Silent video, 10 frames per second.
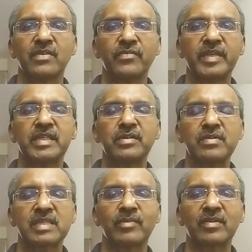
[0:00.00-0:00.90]
video
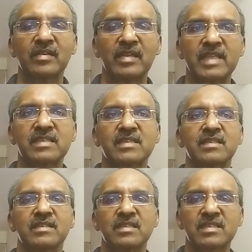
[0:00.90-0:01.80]
is about
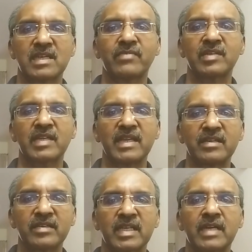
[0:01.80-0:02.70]
let's discover
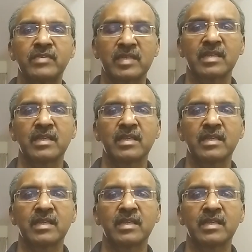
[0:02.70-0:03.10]
and recover.